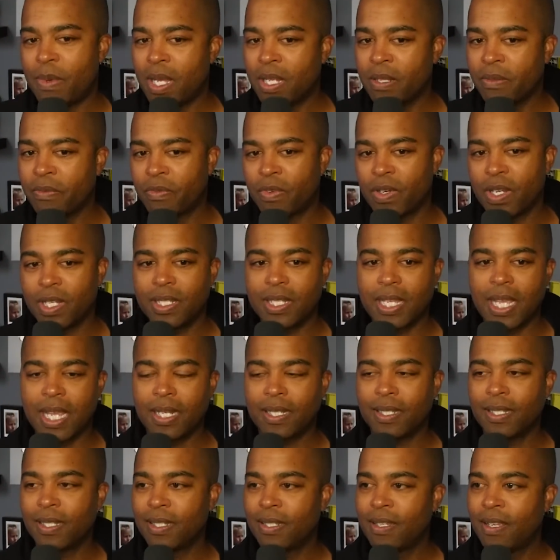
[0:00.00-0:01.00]
All the voice
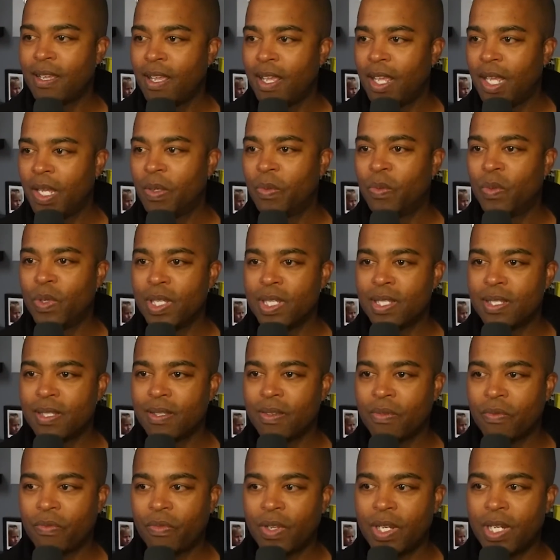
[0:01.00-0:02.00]
acting was
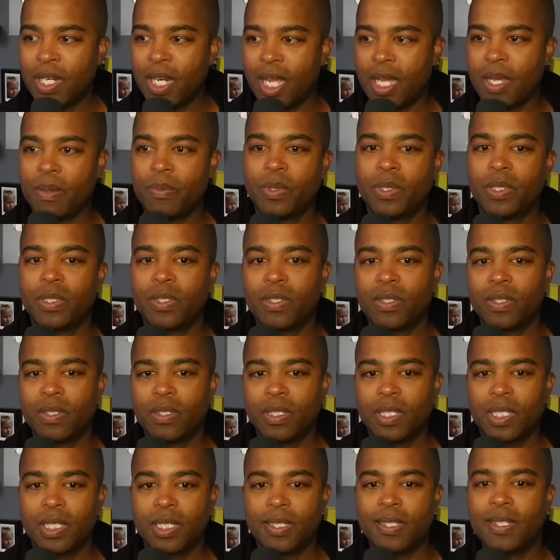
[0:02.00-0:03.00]

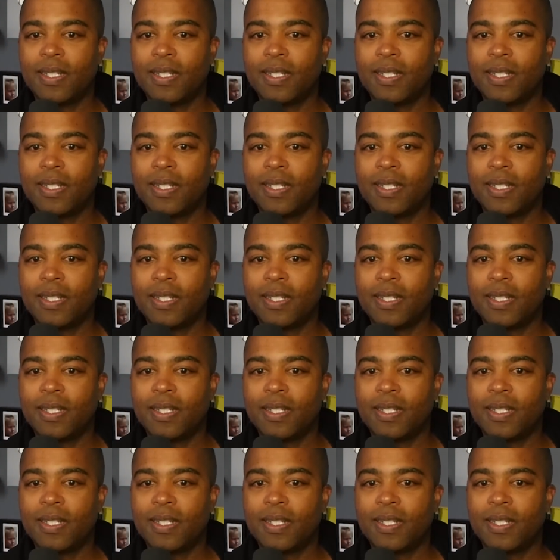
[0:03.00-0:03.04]
phenomenal.